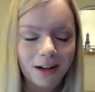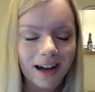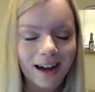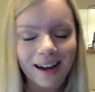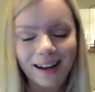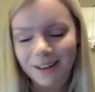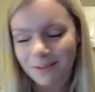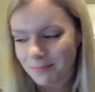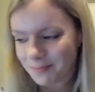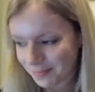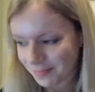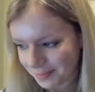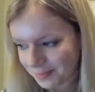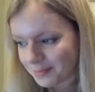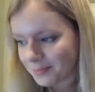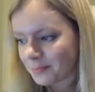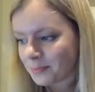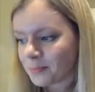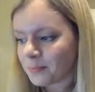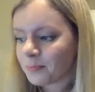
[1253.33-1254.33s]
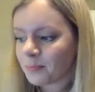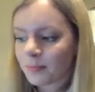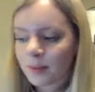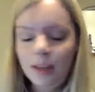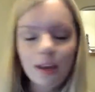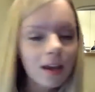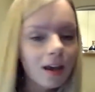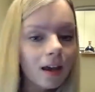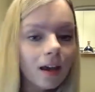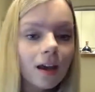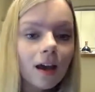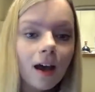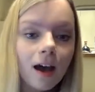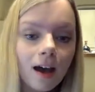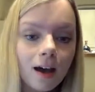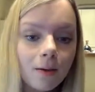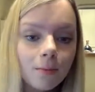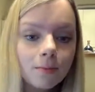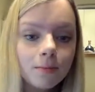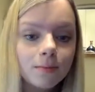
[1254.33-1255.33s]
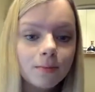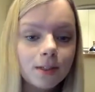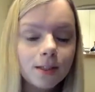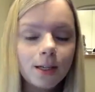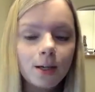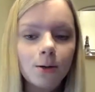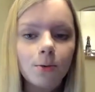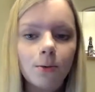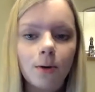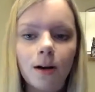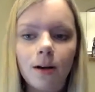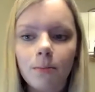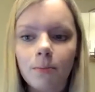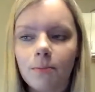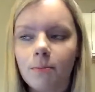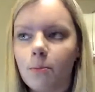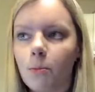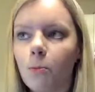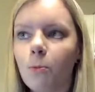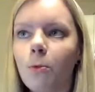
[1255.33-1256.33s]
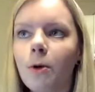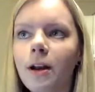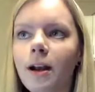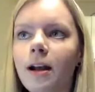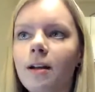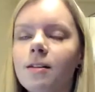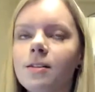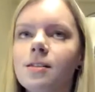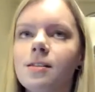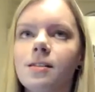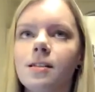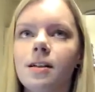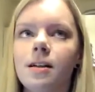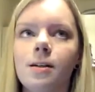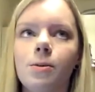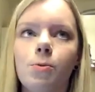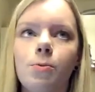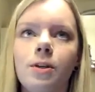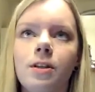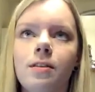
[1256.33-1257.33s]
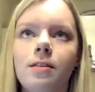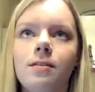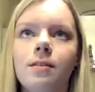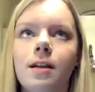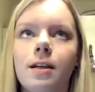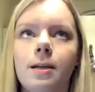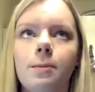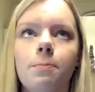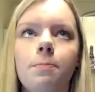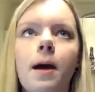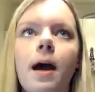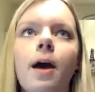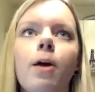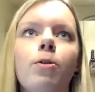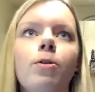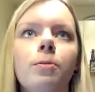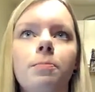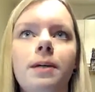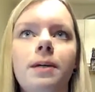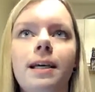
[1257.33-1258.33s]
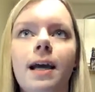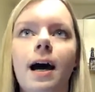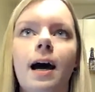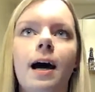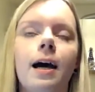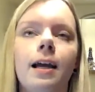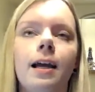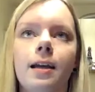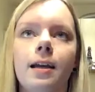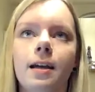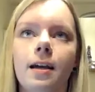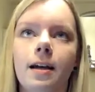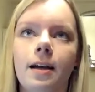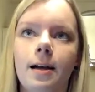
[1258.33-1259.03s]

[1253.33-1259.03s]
guy. What else with like Power BI